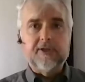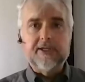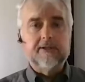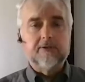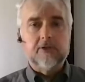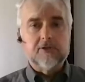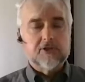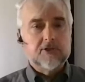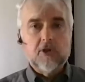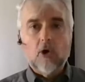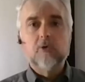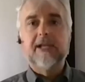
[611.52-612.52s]
I think there's
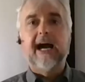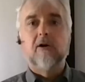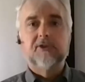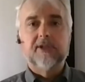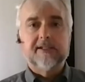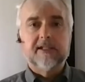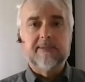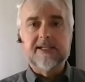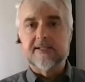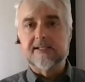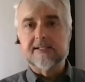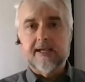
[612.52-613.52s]
no doubt that to be
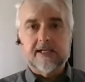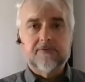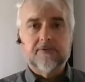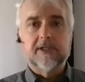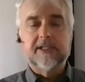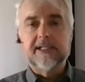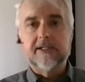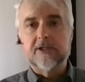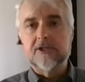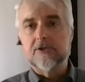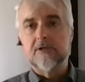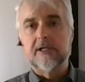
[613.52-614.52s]
successful in the
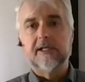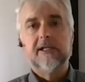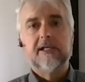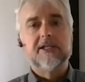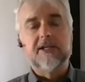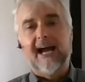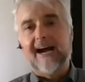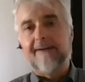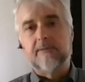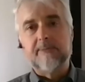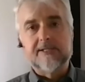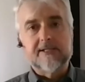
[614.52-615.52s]
industry, you
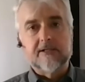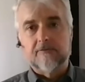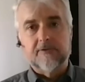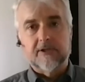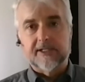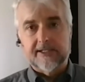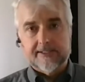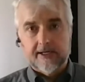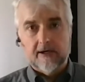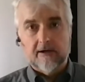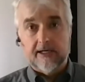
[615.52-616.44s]
have to be skillful in this